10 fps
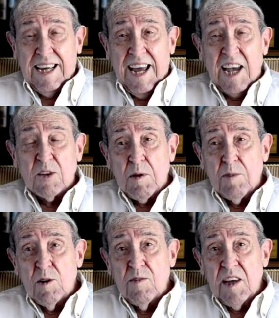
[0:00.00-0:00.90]
As we
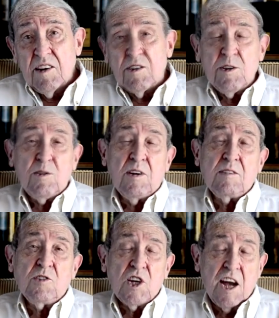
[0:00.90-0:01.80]
move into
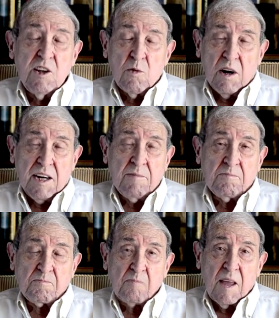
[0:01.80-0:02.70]
January,
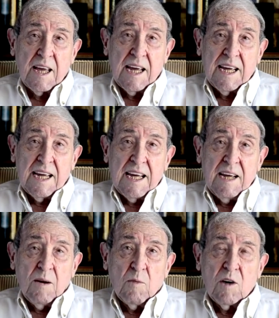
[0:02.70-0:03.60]

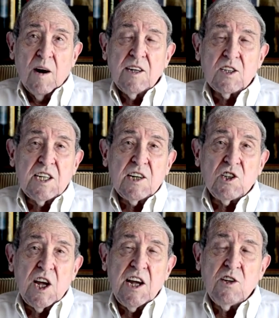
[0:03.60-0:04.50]
we're going to see a
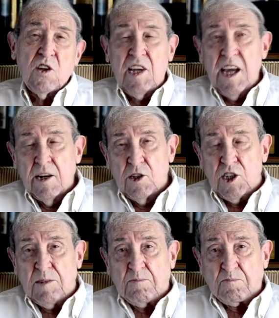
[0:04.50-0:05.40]
change in the
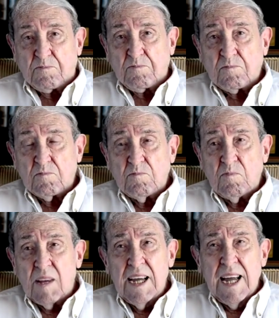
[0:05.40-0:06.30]
energy.
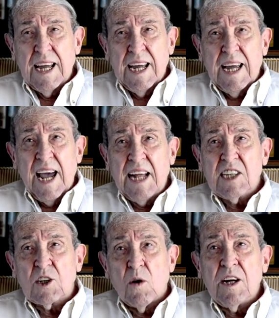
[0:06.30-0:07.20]
And
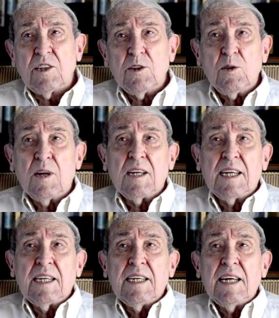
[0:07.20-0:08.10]
it's going to
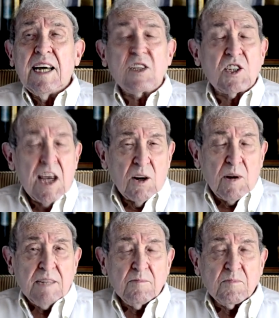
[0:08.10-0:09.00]
accelerate